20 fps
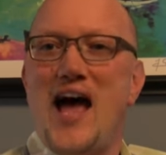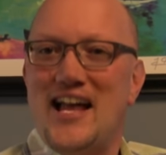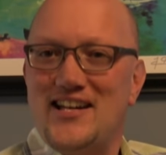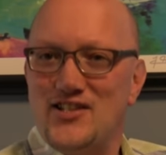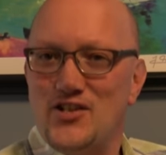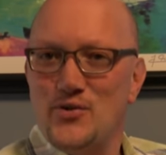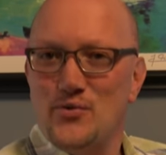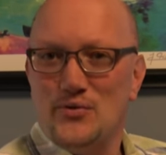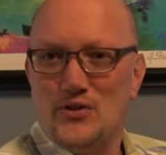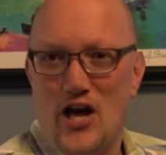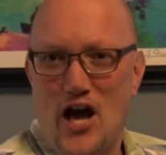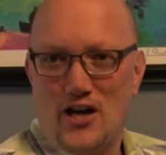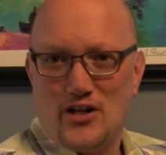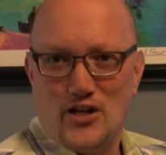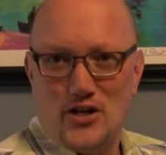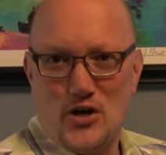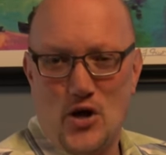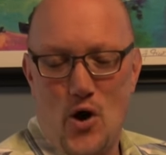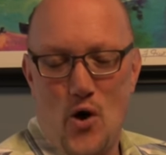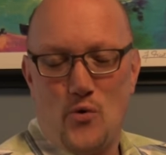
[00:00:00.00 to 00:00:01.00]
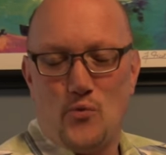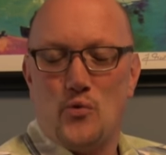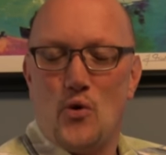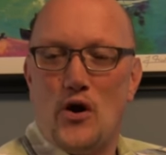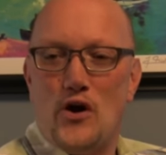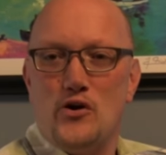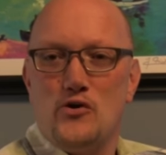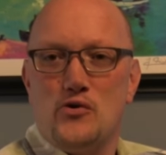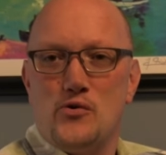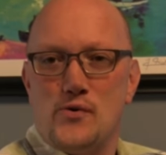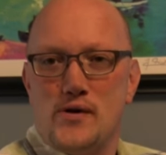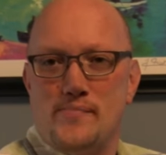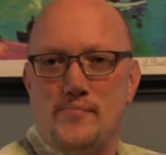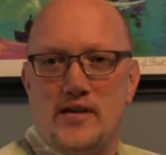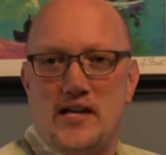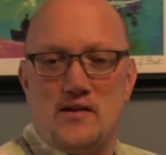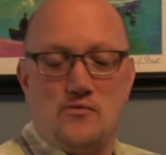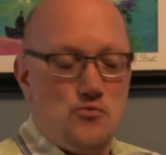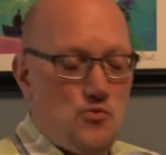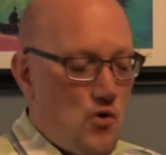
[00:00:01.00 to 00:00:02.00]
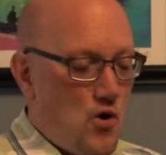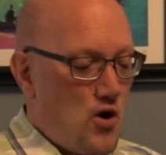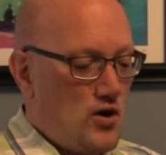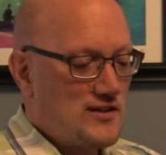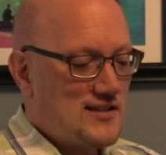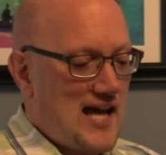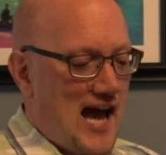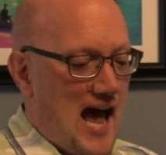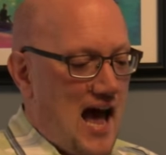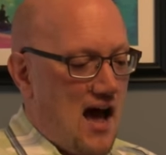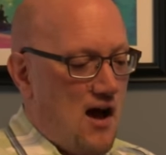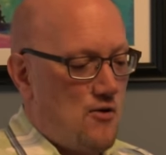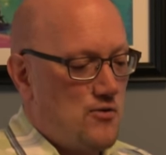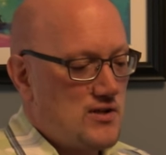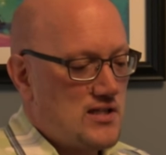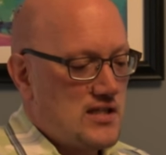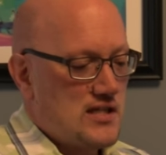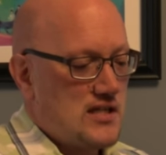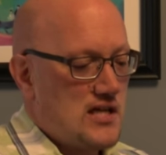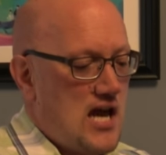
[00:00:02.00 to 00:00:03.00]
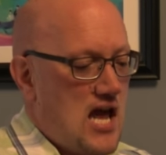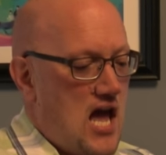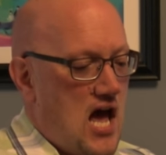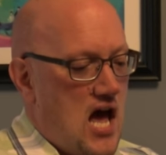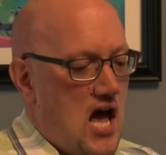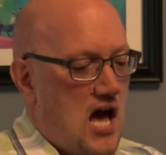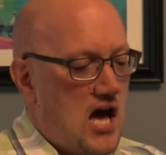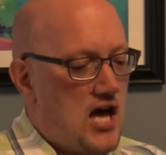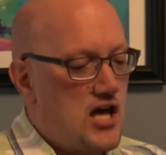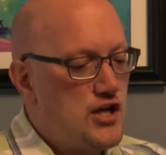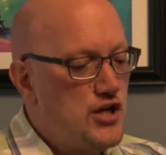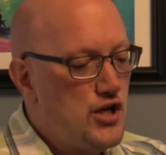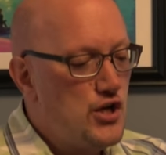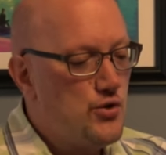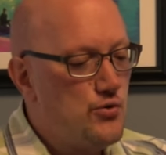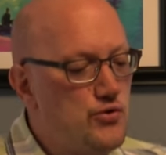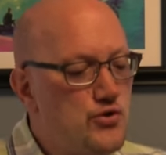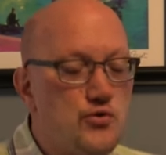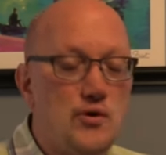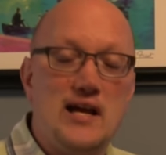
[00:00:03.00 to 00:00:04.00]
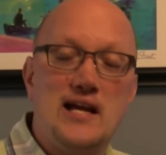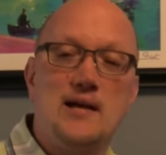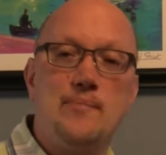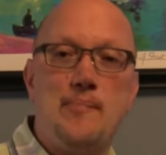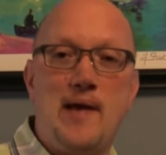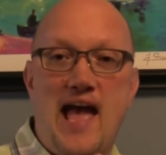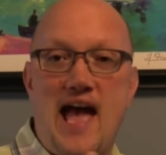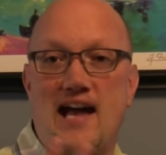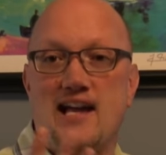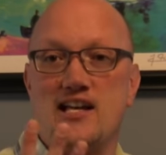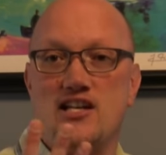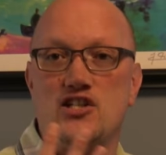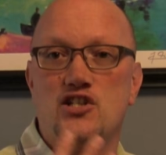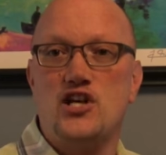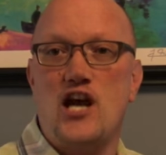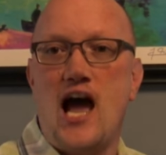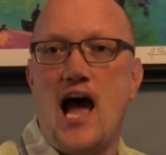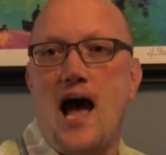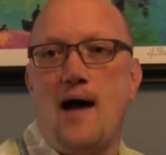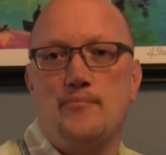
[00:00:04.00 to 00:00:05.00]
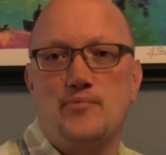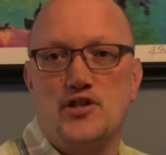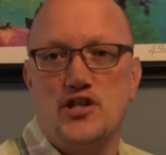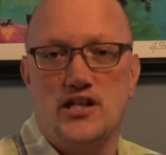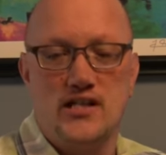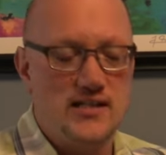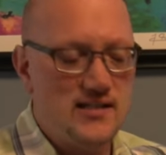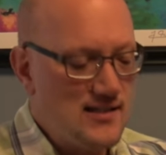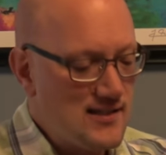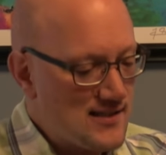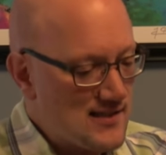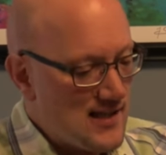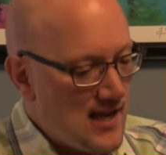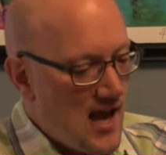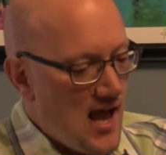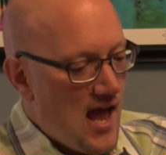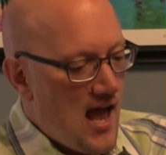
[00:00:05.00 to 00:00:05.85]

Too long ago, Royal Caribbean rolled out a new drink package options,